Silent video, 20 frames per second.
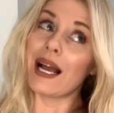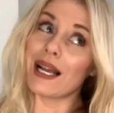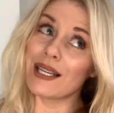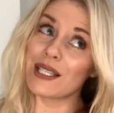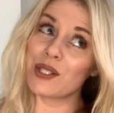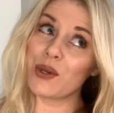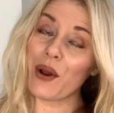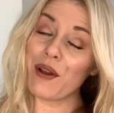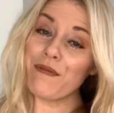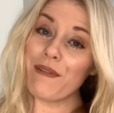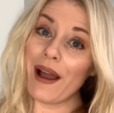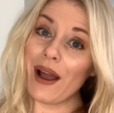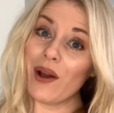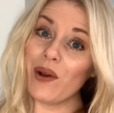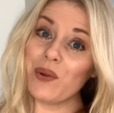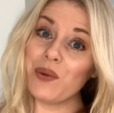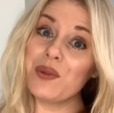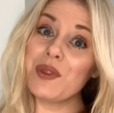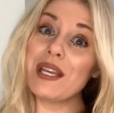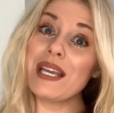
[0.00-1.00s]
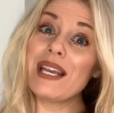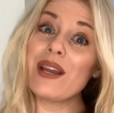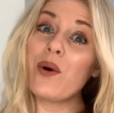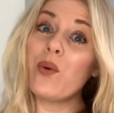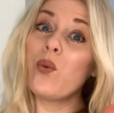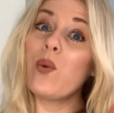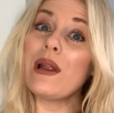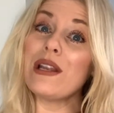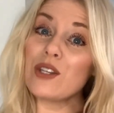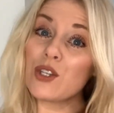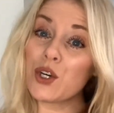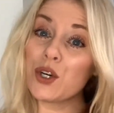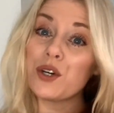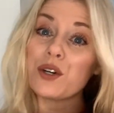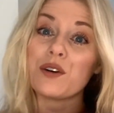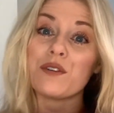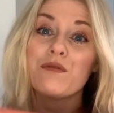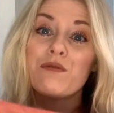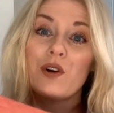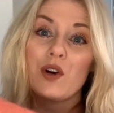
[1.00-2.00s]
So I found the
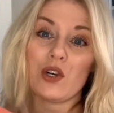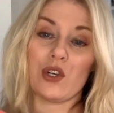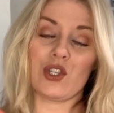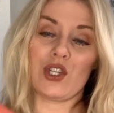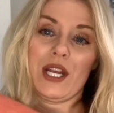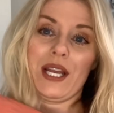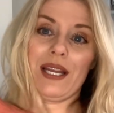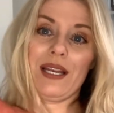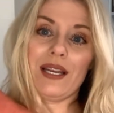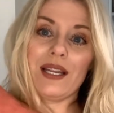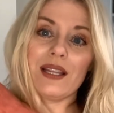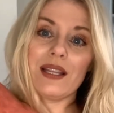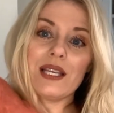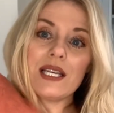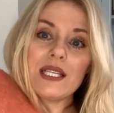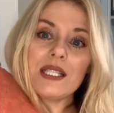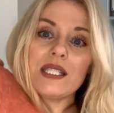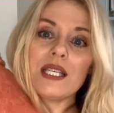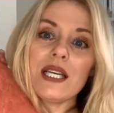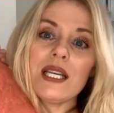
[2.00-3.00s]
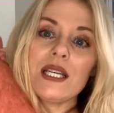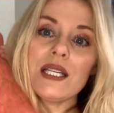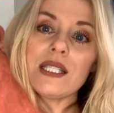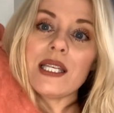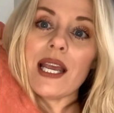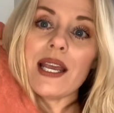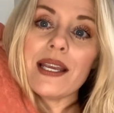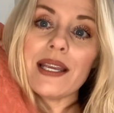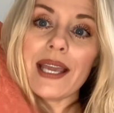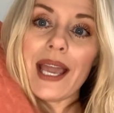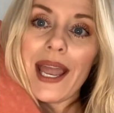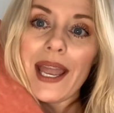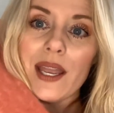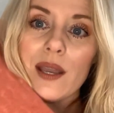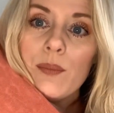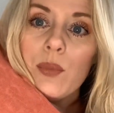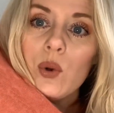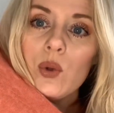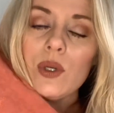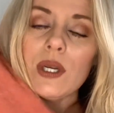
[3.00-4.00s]
winter version. This is a
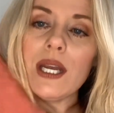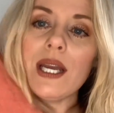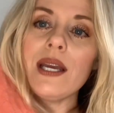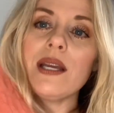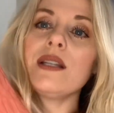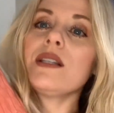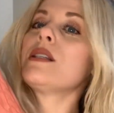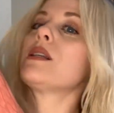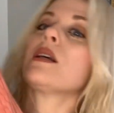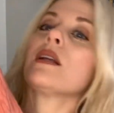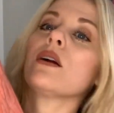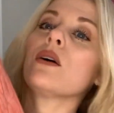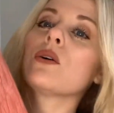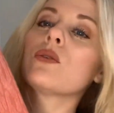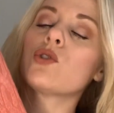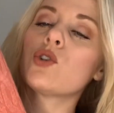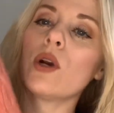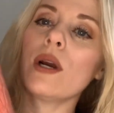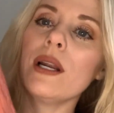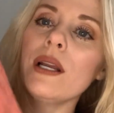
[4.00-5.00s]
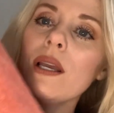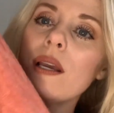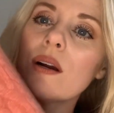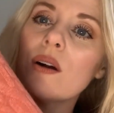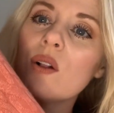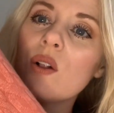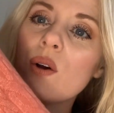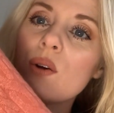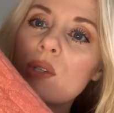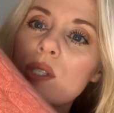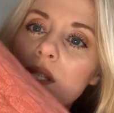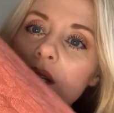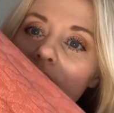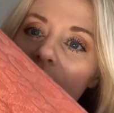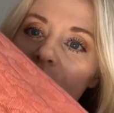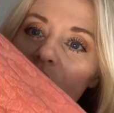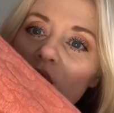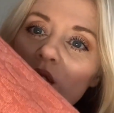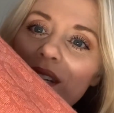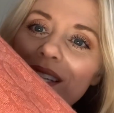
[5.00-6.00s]
cable knit, and I'll try to get close enough
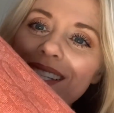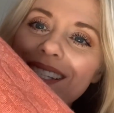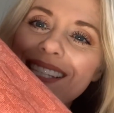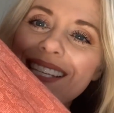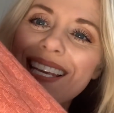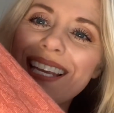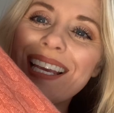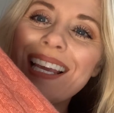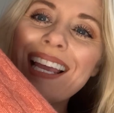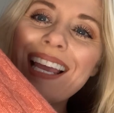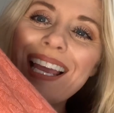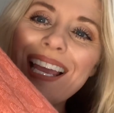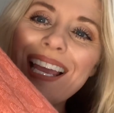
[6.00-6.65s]
so you can see.